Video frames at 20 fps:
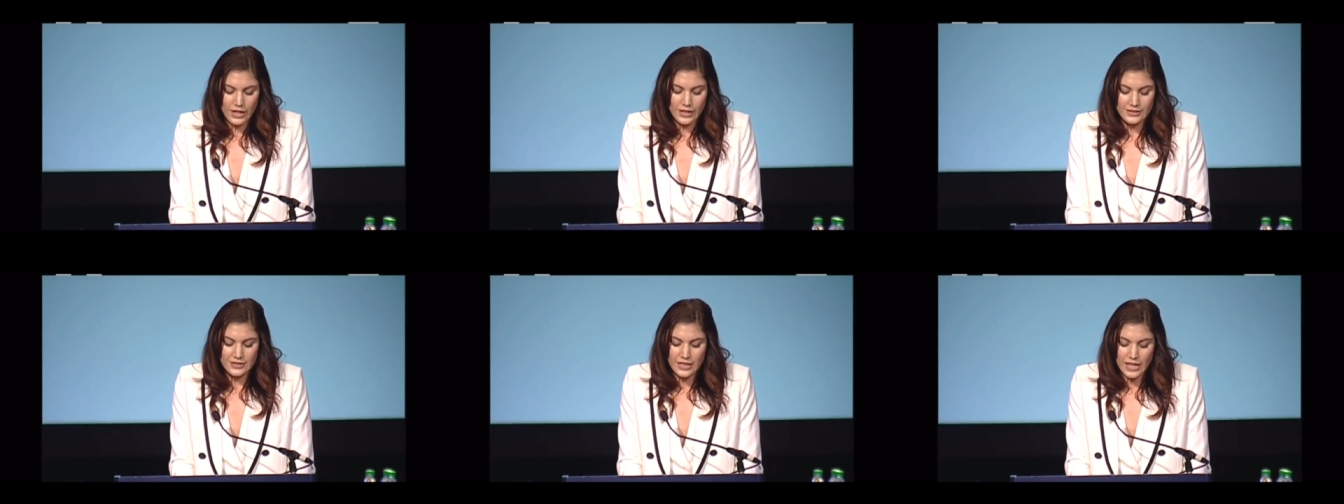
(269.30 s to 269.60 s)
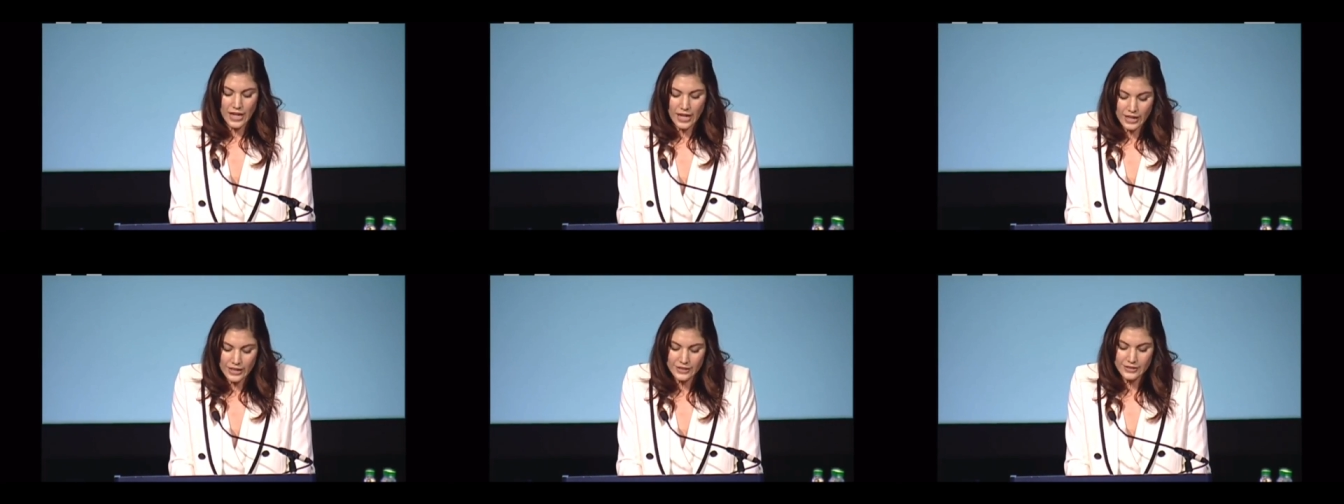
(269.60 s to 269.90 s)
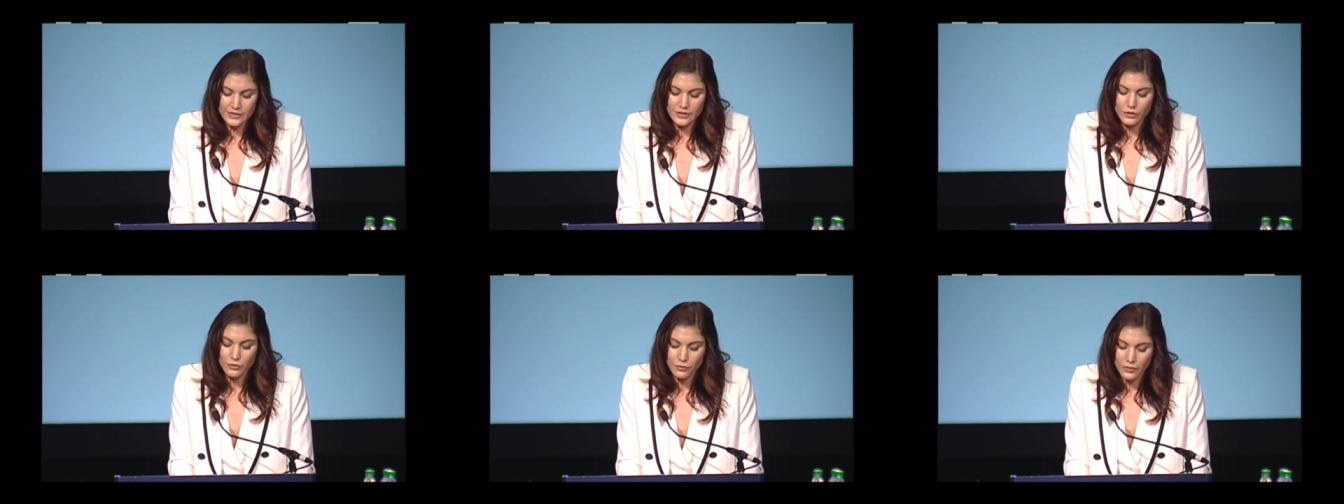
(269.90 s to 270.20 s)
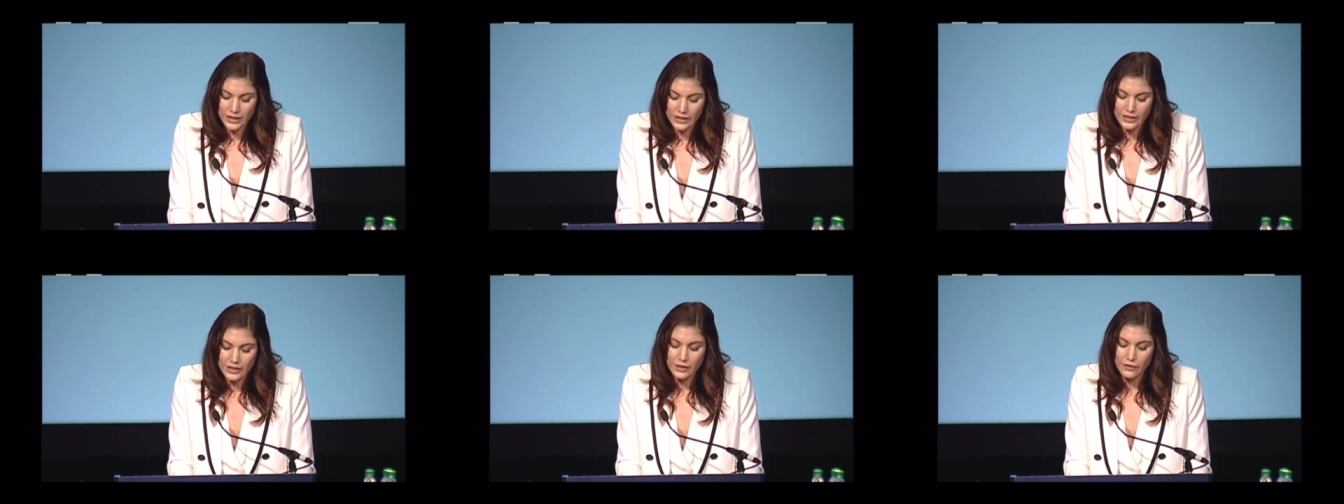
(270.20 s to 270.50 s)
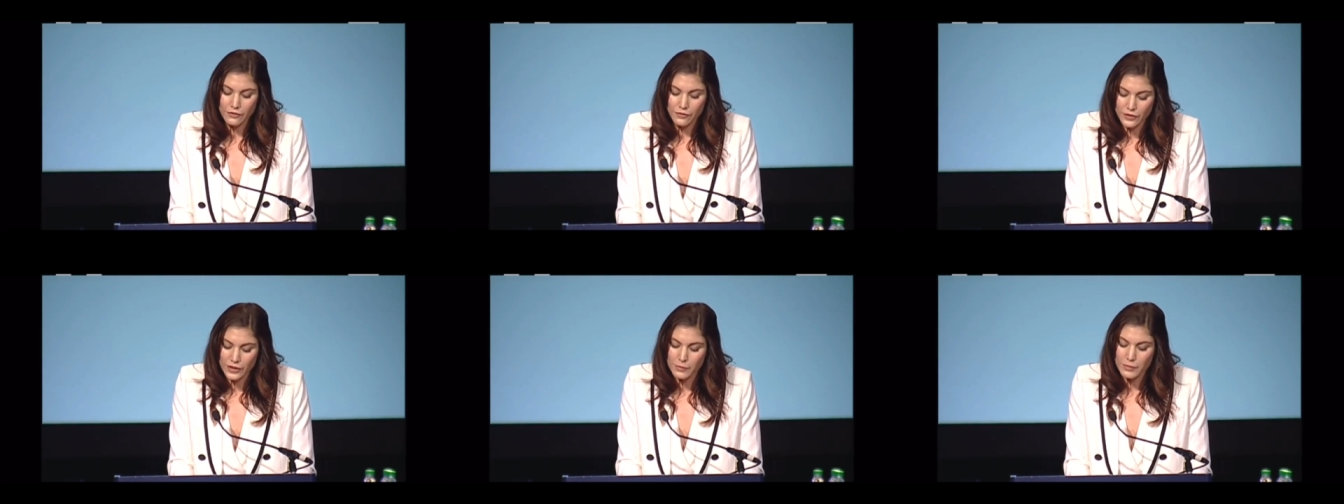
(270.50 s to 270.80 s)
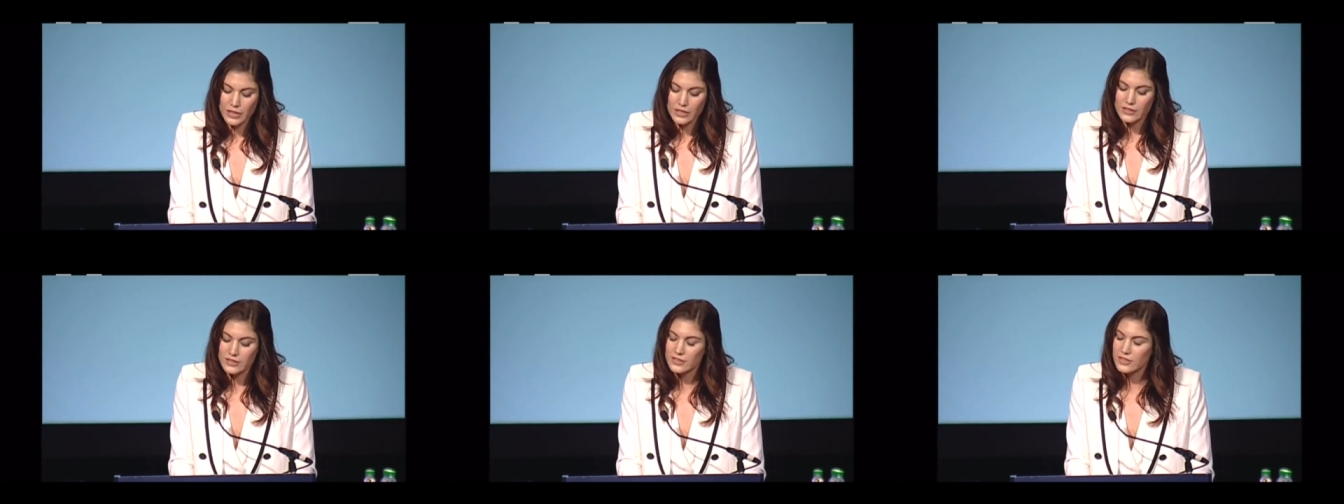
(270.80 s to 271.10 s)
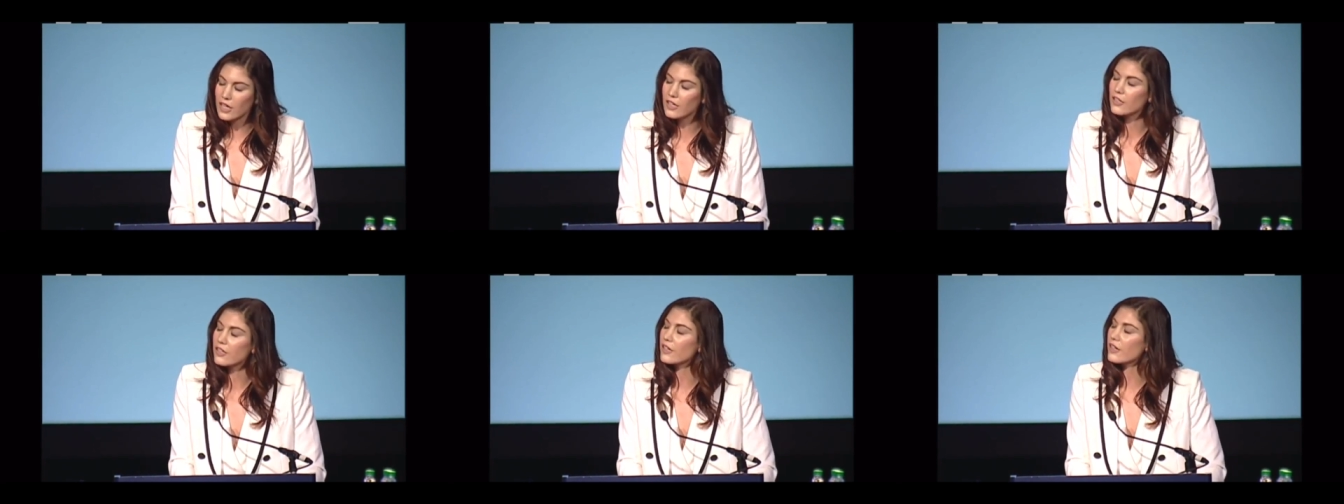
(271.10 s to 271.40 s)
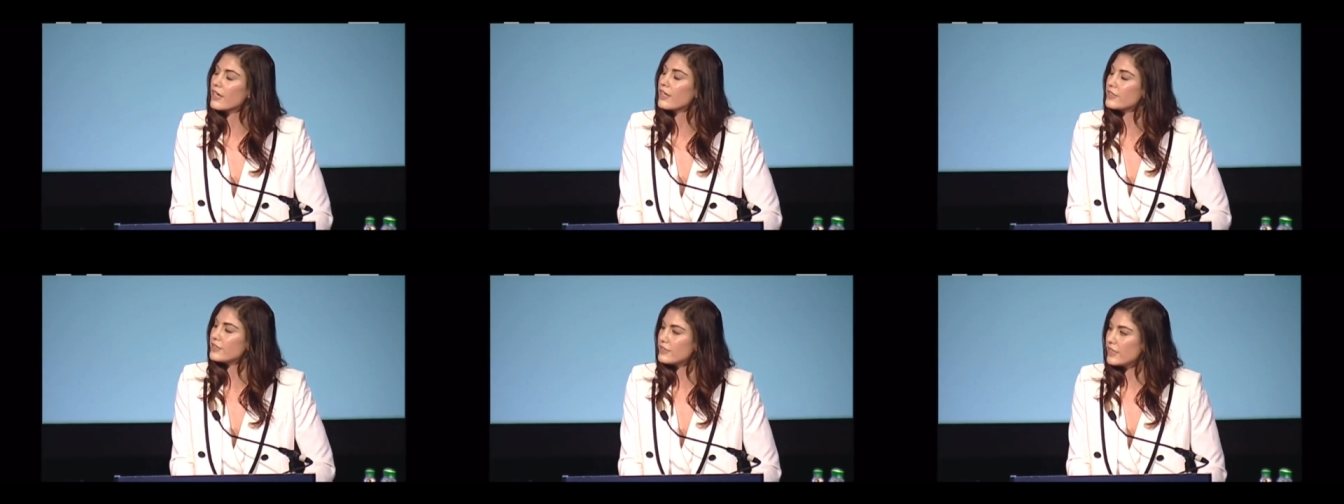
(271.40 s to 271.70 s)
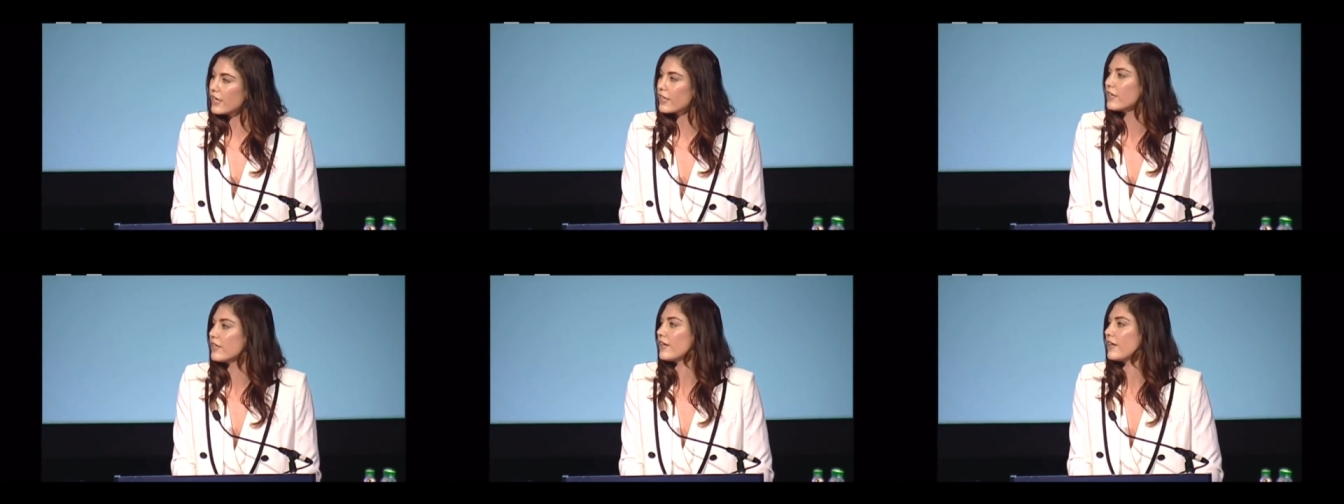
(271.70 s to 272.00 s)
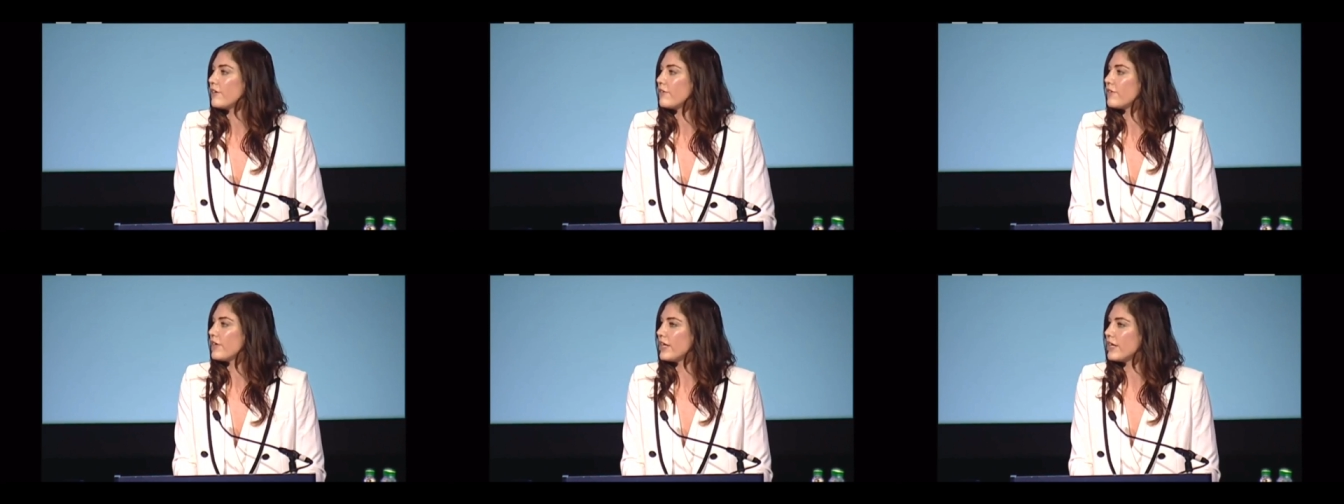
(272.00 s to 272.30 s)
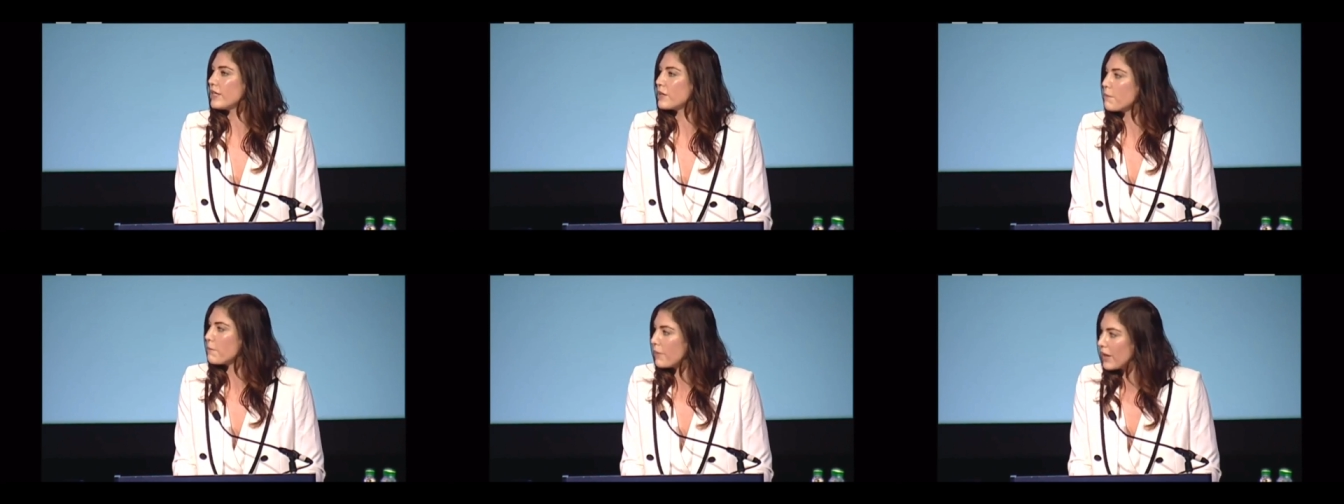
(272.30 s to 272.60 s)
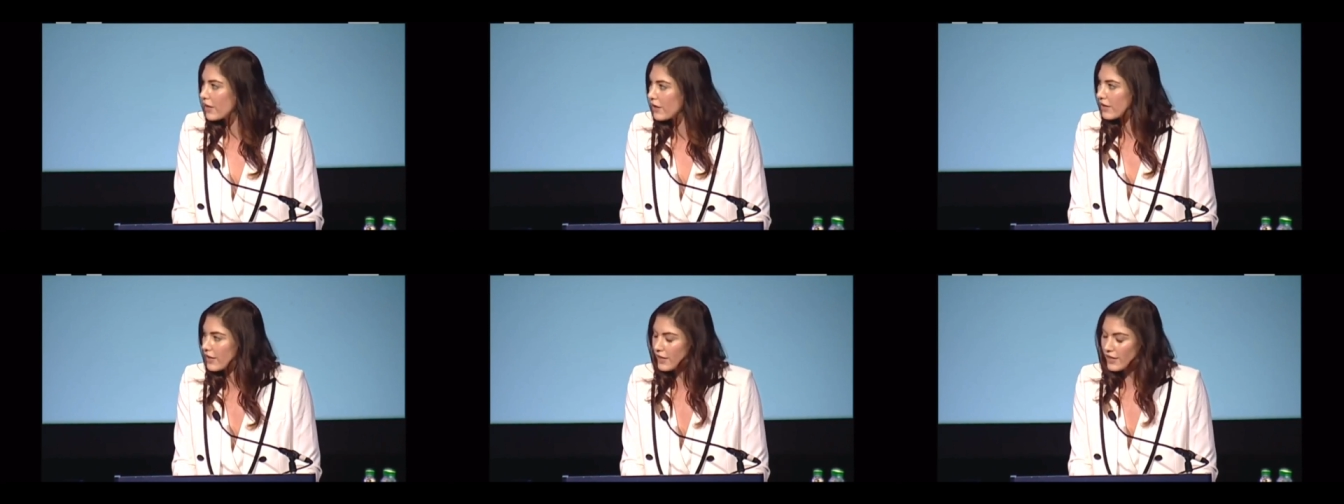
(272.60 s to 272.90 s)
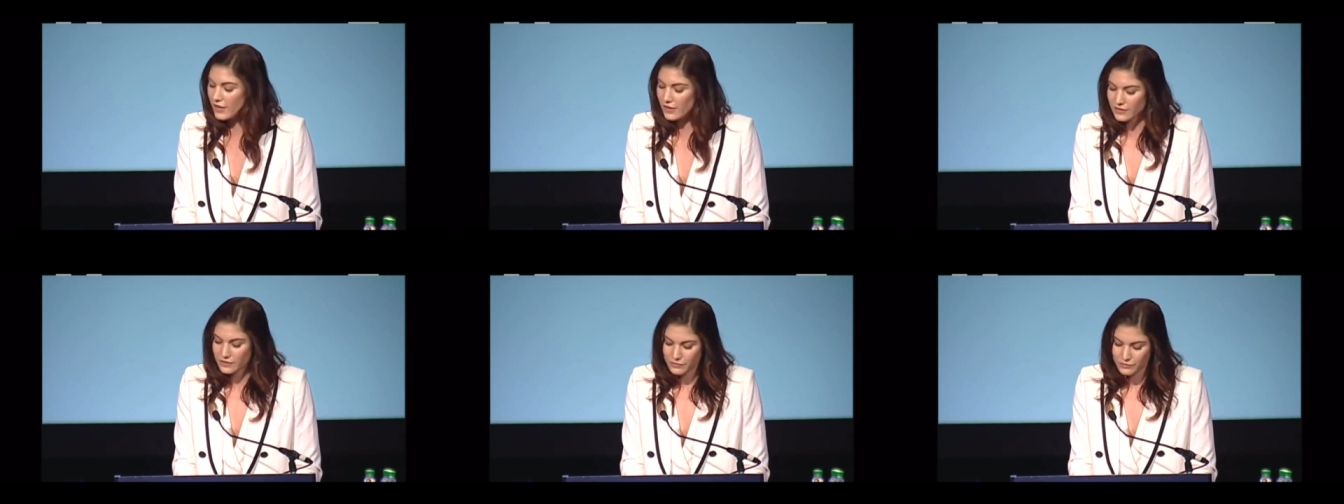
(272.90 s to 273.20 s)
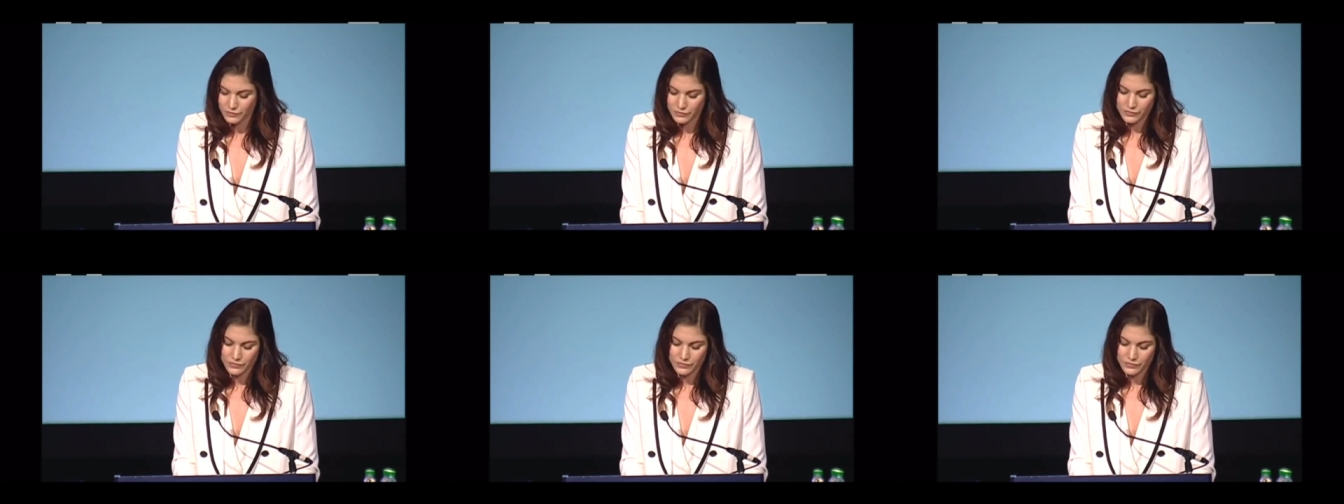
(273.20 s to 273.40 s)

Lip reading: As the highest ranking female soccer executive in America,